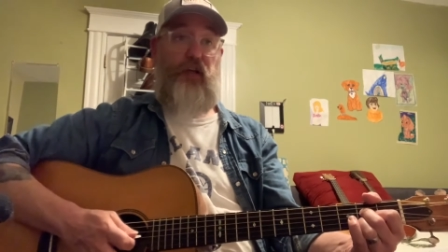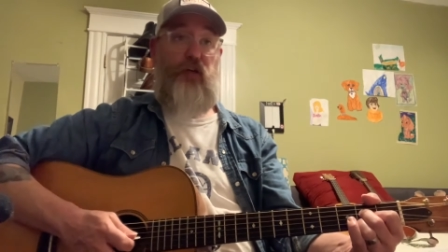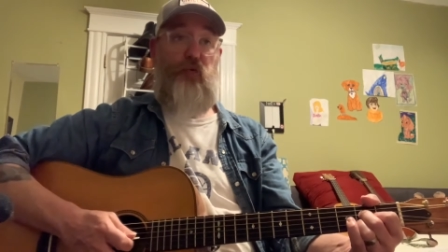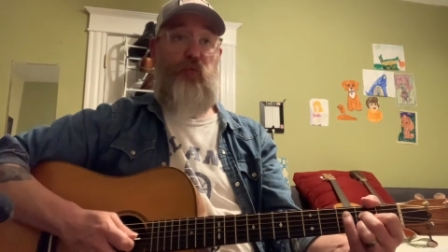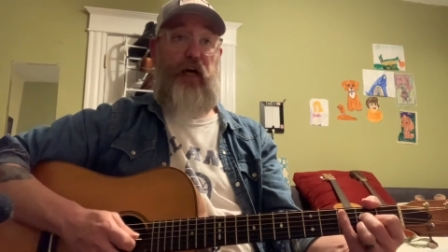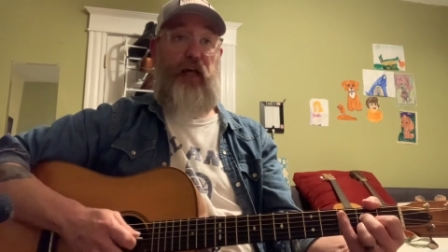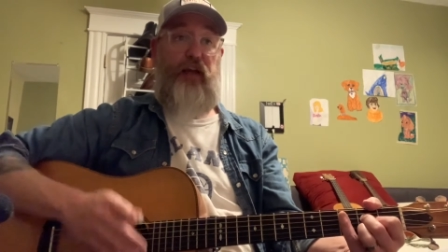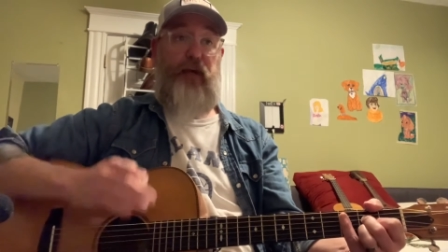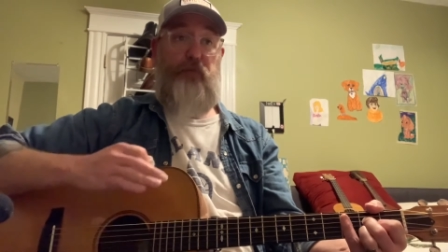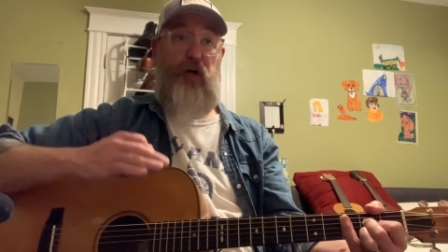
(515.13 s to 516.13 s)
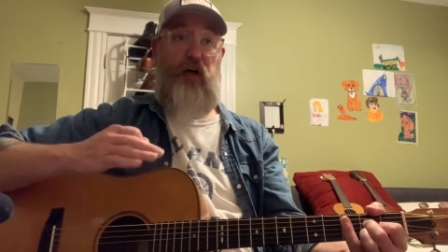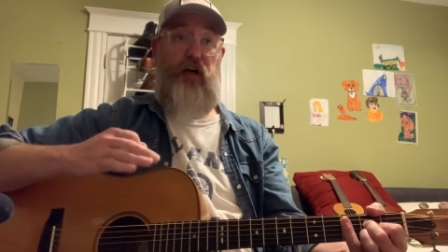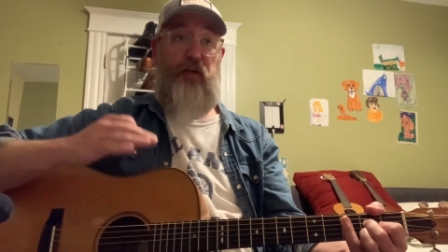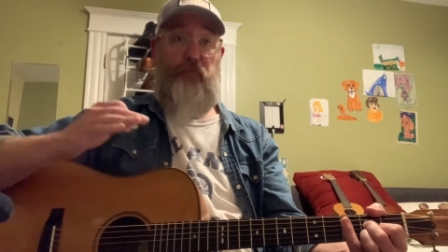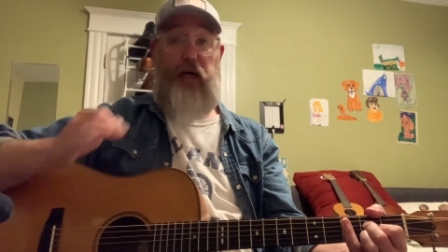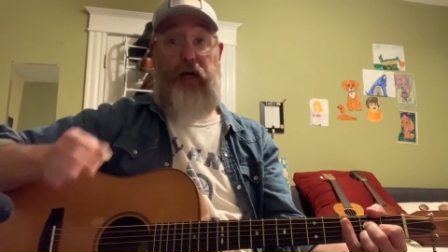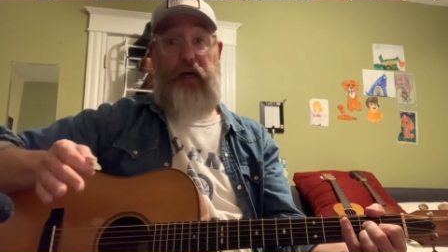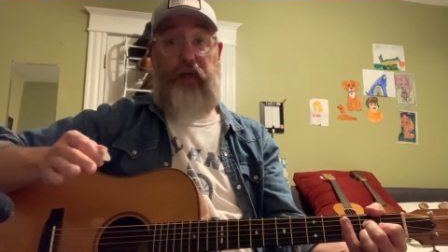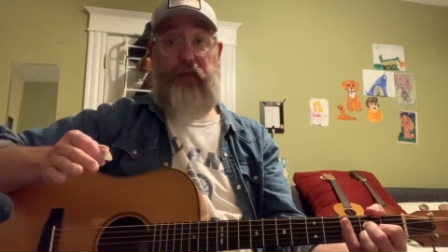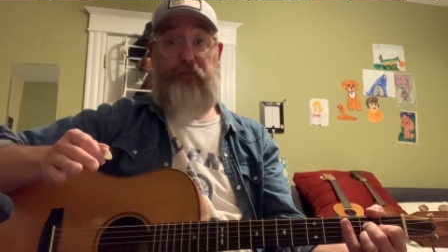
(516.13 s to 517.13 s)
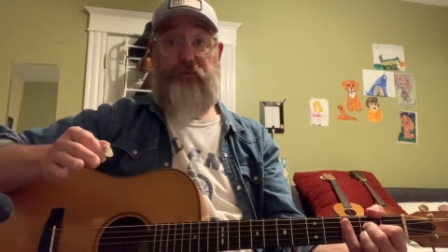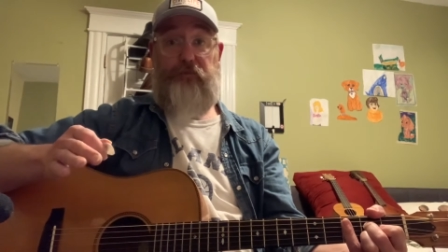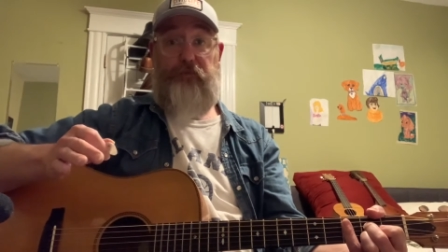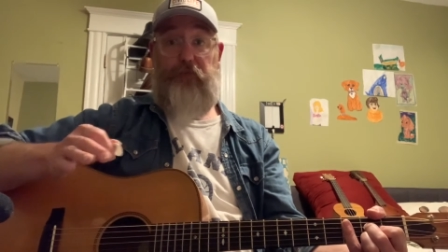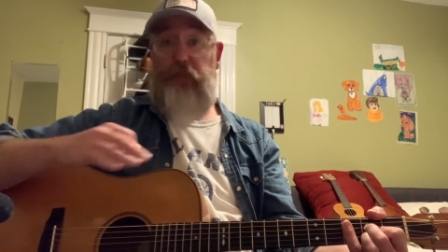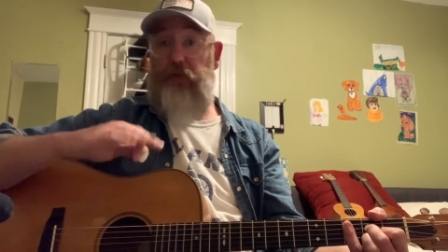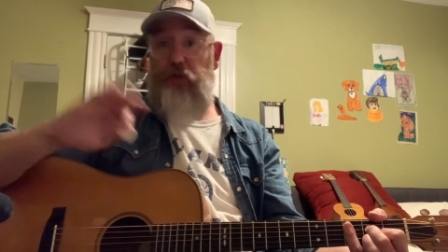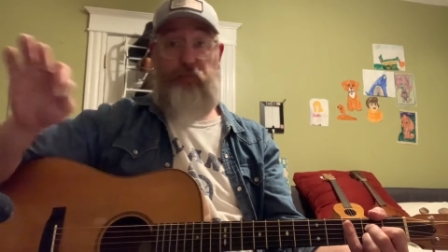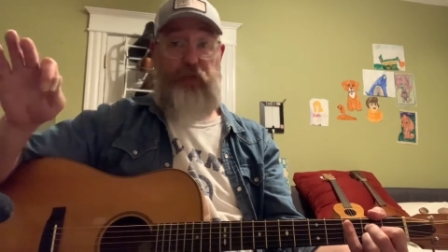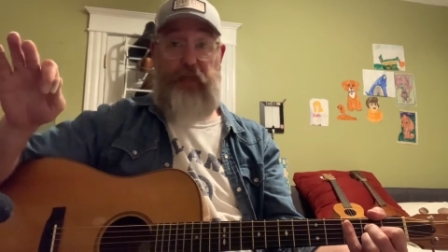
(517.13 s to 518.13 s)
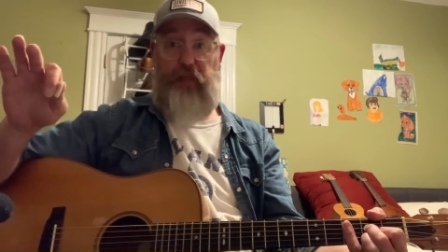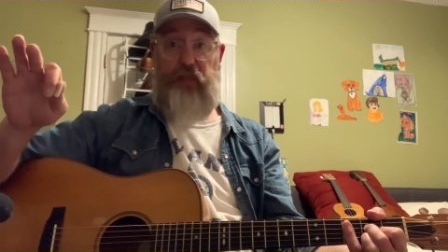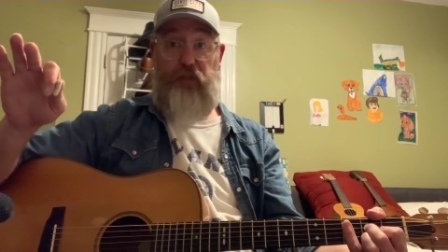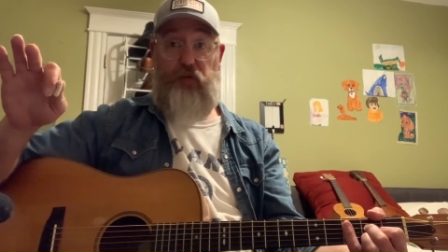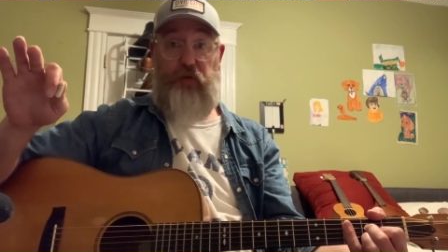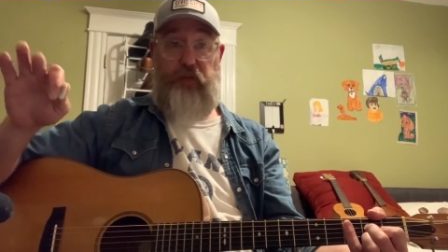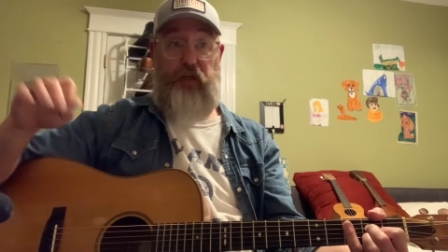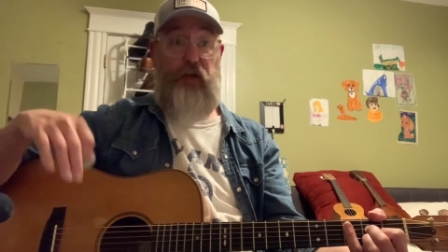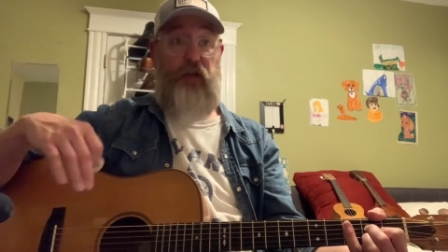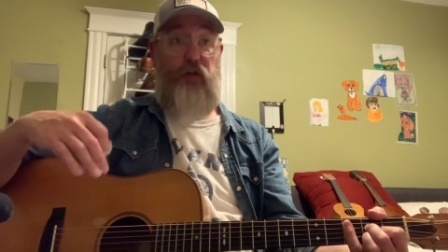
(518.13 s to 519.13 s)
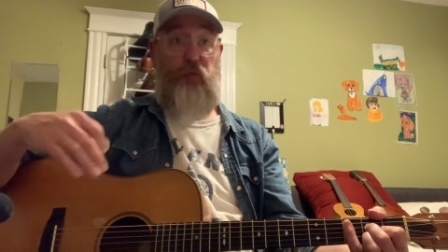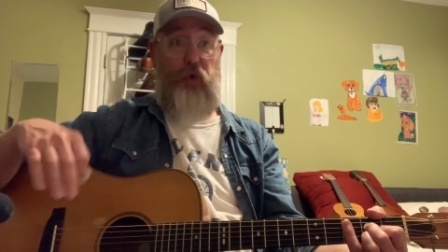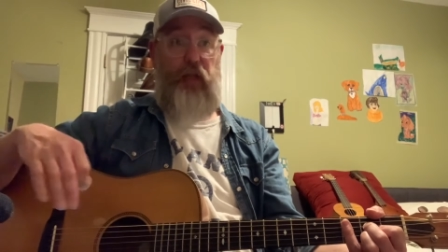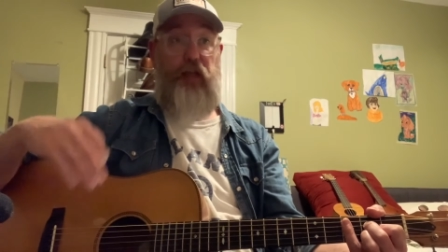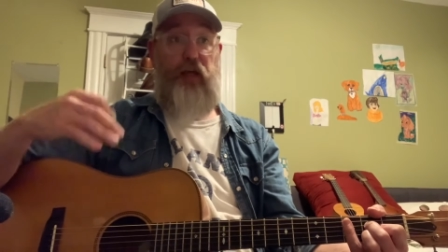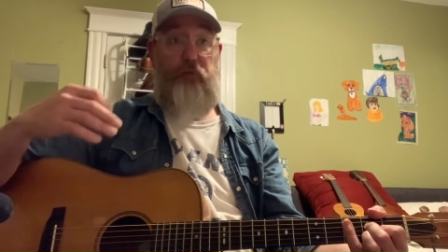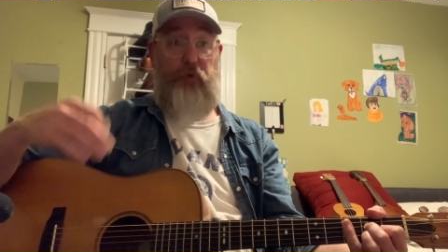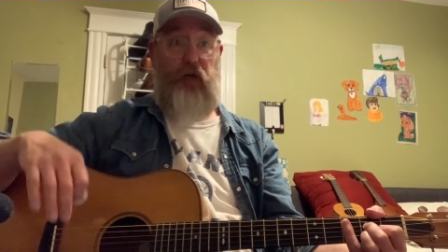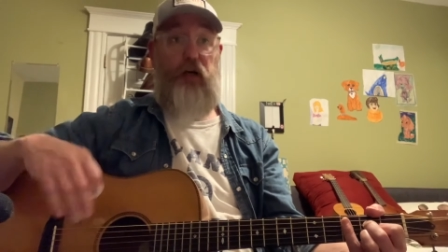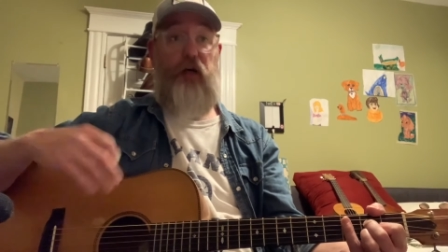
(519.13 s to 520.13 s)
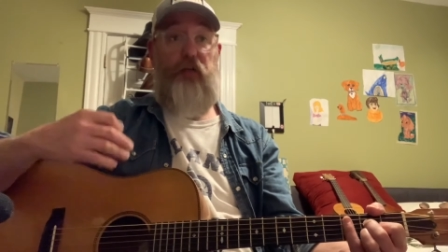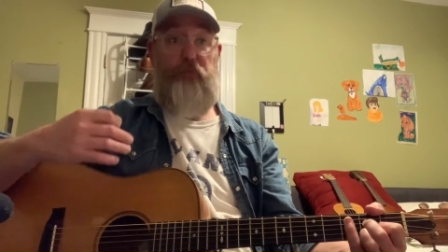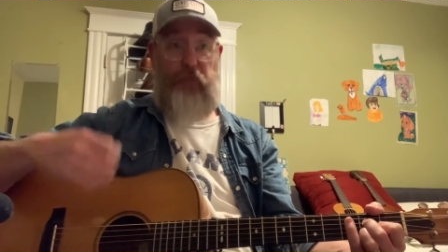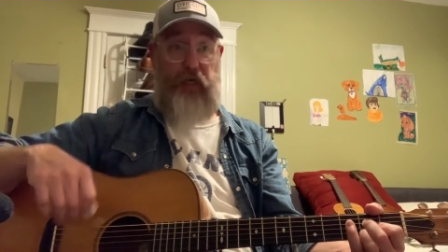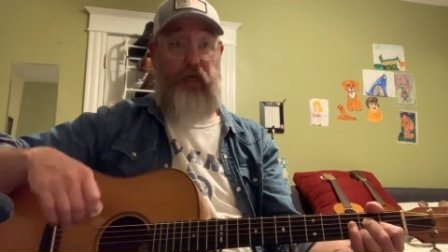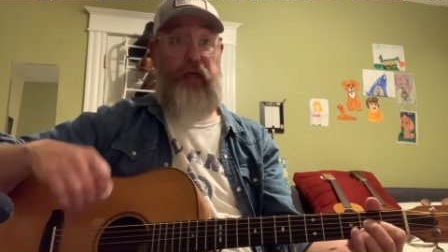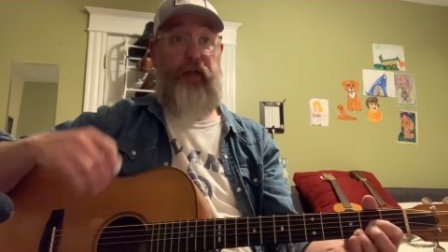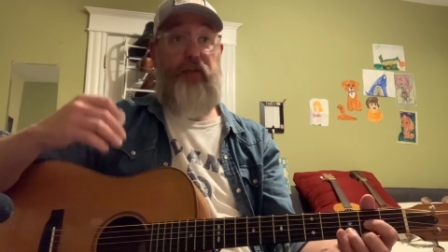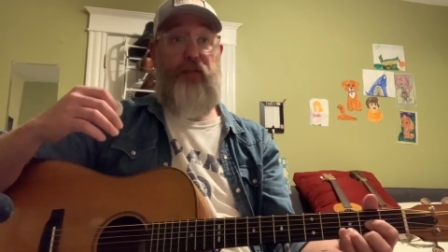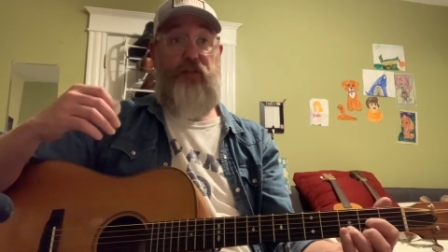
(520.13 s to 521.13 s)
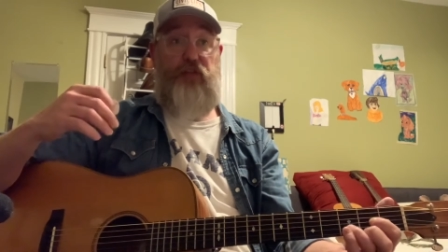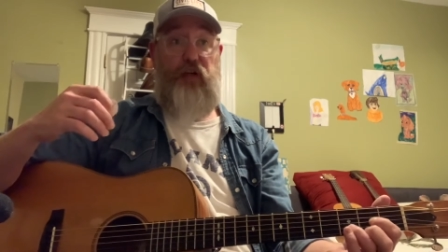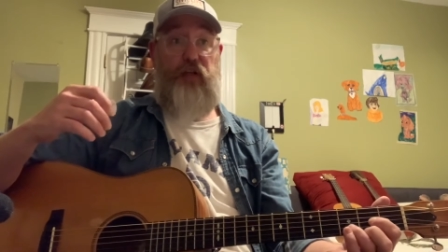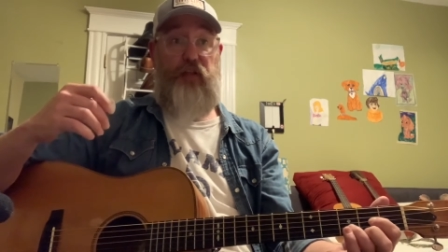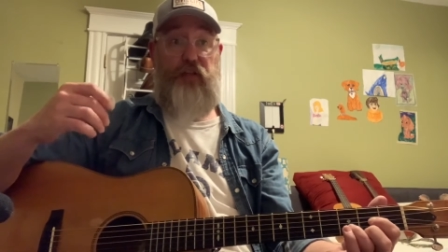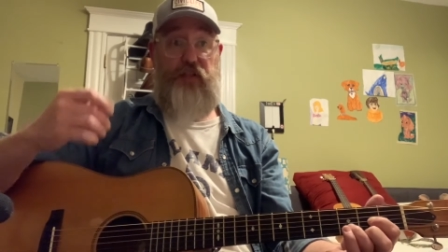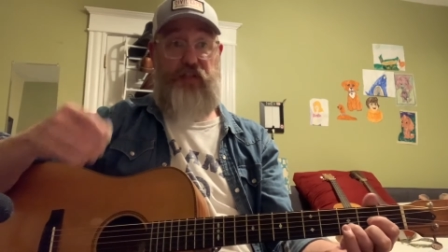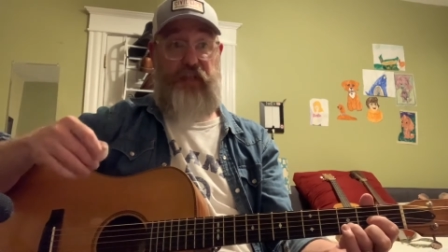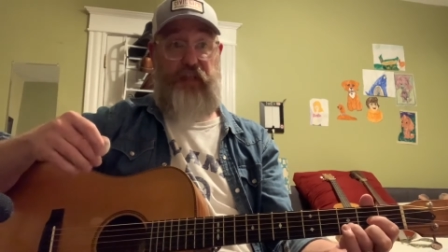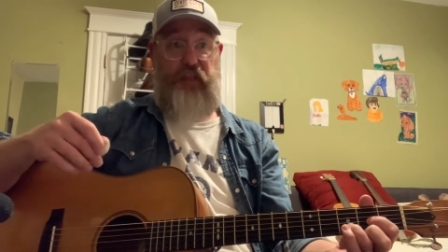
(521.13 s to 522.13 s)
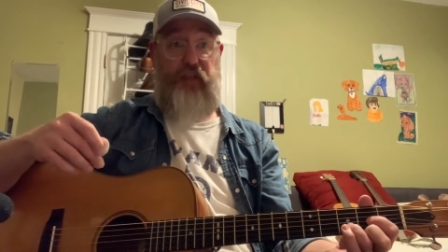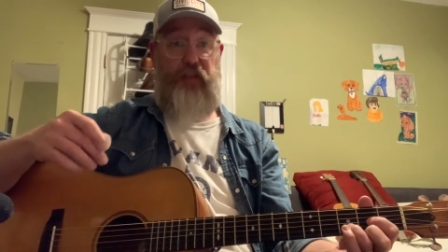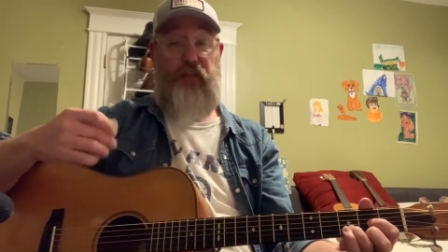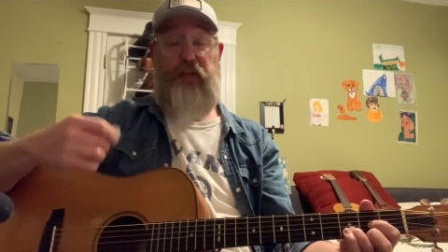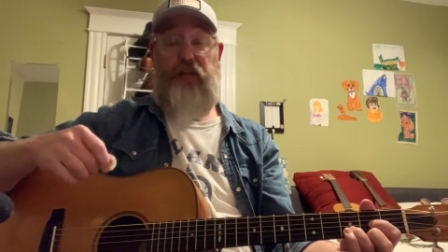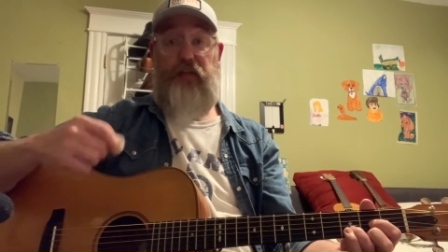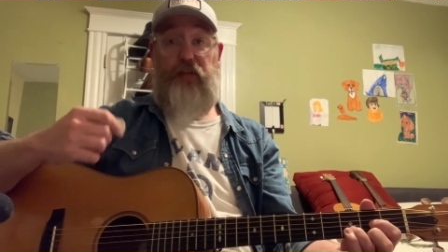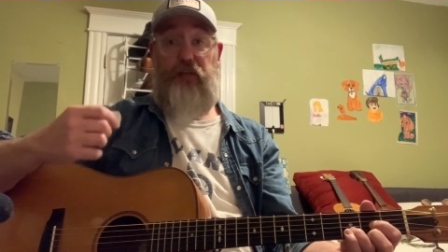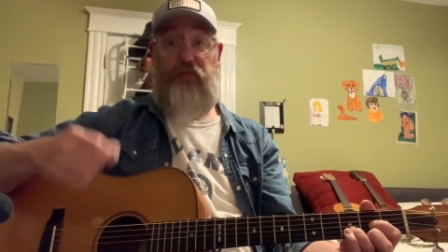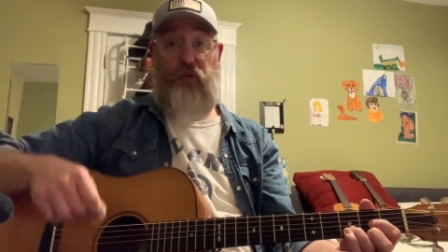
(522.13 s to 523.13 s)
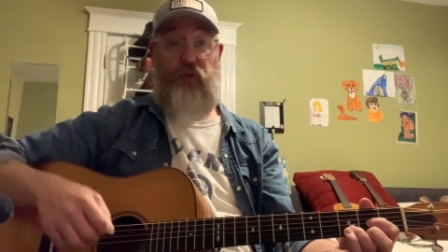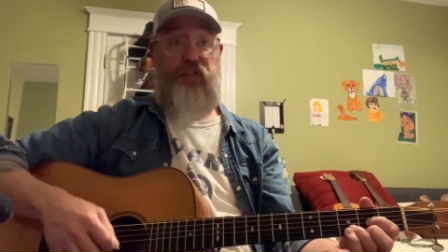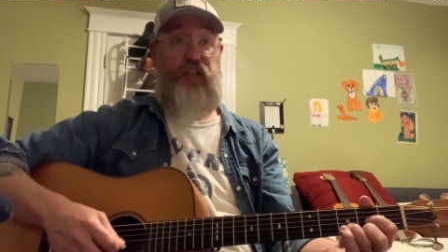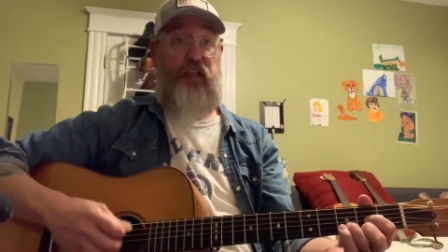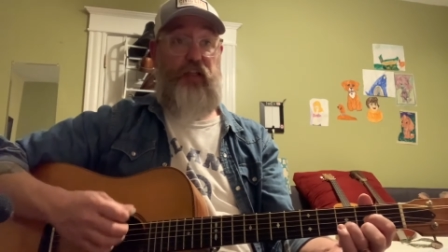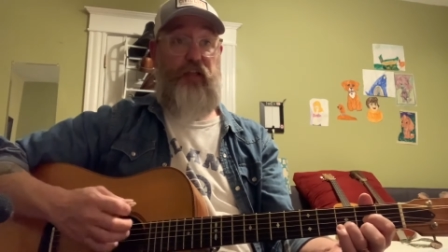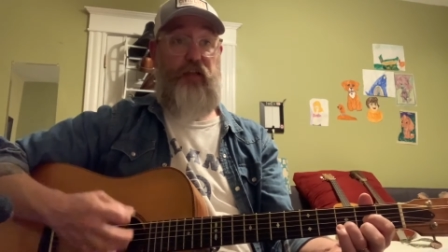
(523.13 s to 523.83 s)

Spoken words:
Well, I'm on my, you don't play any chord there. Well, I'm on my, and then you start on the D, full D.